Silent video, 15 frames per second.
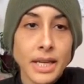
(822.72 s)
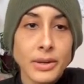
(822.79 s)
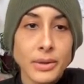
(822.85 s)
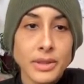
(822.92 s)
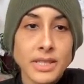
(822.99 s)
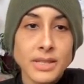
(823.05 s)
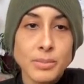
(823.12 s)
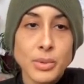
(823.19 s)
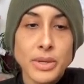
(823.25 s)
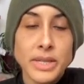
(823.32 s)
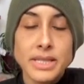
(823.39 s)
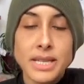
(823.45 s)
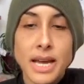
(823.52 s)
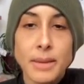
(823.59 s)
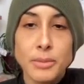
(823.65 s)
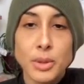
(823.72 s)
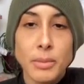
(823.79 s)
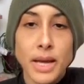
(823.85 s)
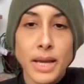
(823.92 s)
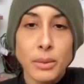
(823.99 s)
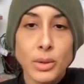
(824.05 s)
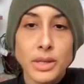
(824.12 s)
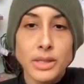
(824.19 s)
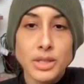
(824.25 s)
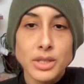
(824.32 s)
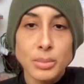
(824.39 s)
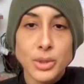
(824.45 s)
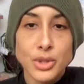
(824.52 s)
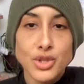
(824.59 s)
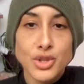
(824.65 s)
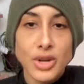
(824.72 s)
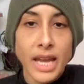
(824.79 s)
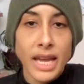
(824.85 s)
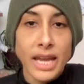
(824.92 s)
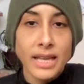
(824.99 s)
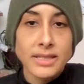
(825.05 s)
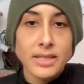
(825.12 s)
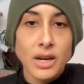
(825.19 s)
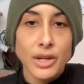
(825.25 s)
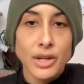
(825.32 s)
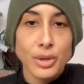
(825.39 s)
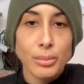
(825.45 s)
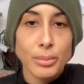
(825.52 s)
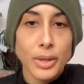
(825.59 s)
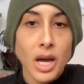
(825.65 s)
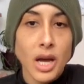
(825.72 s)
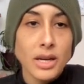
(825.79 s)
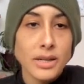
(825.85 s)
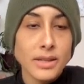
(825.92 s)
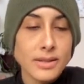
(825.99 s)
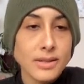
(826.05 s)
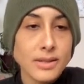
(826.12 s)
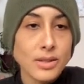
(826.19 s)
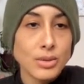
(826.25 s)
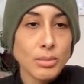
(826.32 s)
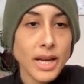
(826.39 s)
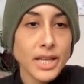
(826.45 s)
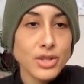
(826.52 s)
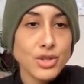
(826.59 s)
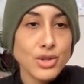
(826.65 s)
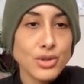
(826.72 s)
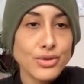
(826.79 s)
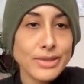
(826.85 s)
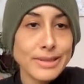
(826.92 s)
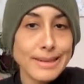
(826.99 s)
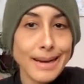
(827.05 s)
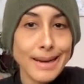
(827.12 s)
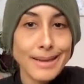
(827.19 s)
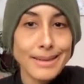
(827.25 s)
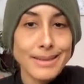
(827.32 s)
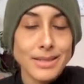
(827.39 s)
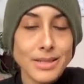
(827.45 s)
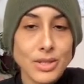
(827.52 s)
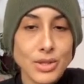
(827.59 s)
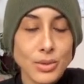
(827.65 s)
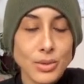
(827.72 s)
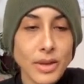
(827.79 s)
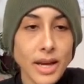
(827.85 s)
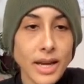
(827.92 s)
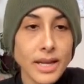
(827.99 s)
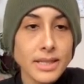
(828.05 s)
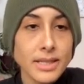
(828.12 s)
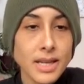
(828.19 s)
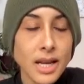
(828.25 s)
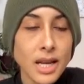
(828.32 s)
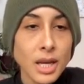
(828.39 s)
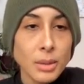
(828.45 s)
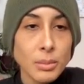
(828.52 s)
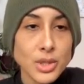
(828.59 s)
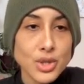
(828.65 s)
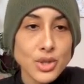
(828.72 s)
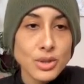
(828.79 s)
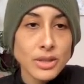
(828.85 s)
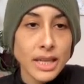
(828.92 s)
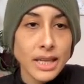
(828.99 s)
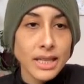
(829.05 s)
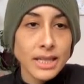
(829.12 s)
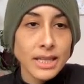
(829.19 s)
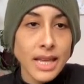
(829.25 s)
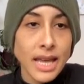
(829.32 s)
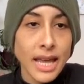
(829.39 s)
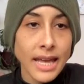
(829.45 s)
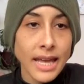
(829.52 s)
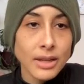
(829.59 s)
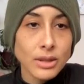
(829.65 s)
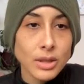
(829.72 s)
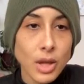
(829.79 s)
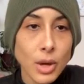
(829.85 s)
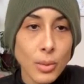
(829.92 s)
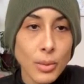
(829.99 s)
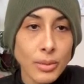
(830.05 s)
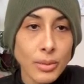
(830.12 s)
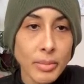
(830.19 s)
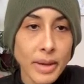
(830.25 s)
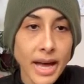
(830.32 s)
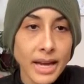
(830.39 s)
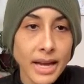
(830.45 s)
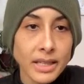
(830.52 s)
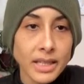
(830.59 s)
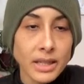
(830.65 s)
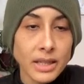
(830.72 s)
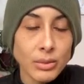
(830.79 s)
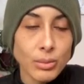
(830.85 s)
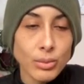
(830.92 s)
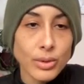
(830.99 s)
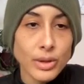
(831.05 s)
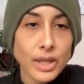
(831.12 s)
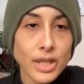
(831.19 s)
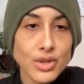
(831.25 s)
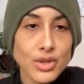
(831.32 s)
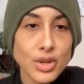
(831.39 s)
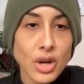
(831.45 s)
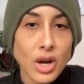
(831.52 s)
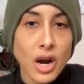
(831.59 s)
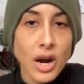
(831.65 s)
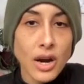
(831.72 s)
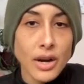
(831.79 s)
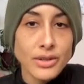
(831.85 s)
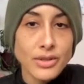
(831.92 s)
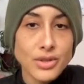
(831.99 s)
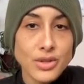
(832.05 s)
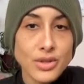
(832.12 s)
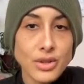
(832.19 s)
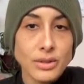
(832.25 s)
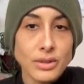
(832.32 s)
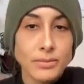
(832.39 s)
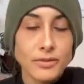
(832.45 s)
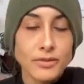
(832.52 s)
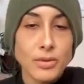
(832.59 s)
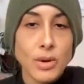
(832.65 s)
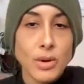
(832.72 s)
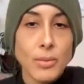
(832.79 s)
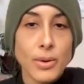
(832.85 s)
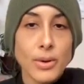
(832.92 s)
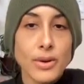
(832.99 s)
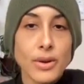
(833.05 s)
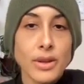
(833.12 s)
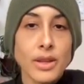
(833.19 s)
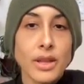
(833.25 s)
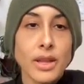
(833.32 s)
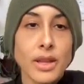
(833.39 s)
Now at this point in time, you might want to put your hands on your blocks. You might choose not to do that, but you'll inhale, lower the back knee, reach the heart and sternum forward.